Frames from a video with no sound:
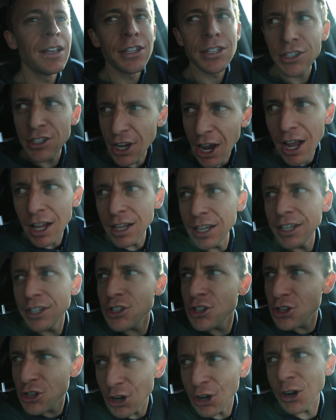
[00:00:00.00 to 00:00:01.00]

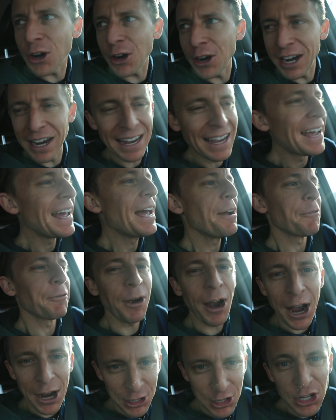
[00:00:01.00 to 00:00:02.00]
solid sugar.
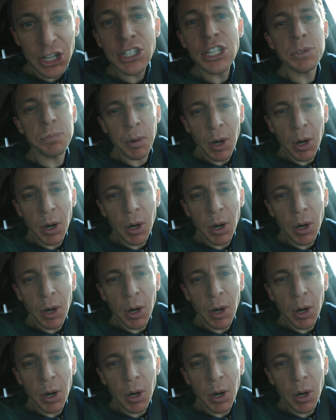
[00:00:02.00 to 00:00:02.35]
Rush. It's his